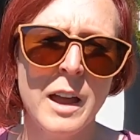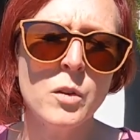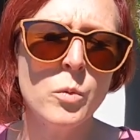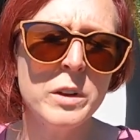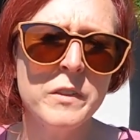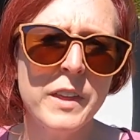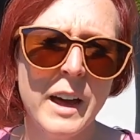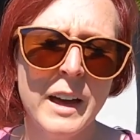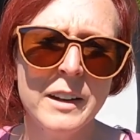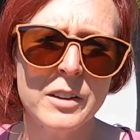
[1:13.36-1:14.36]
And with
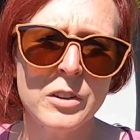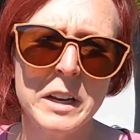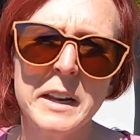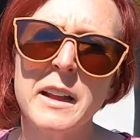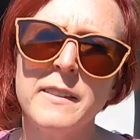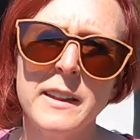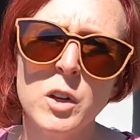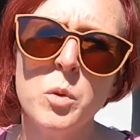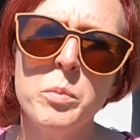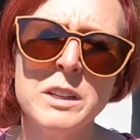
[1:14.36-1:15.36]
that, you're getting a
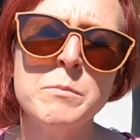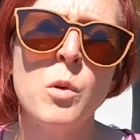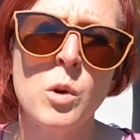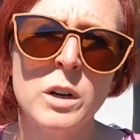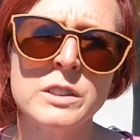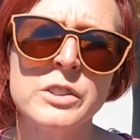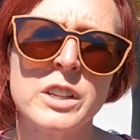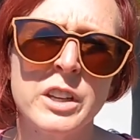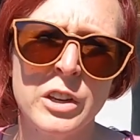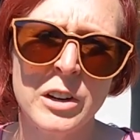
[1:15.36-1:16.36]
little bit more
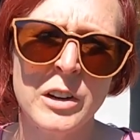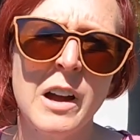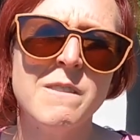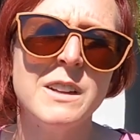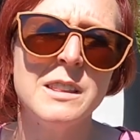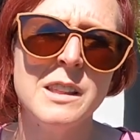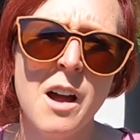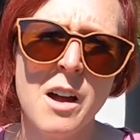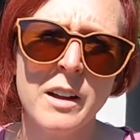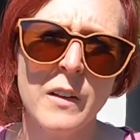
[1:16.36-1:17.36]
secure of a
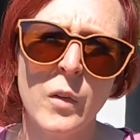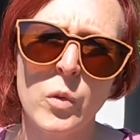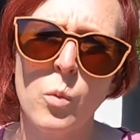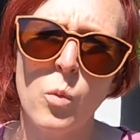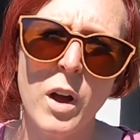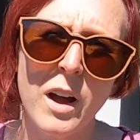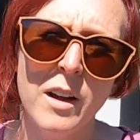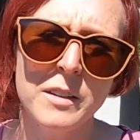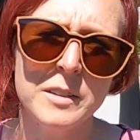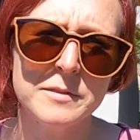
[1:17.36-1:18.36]
lock as
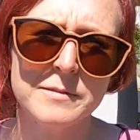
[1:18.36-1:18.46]
well.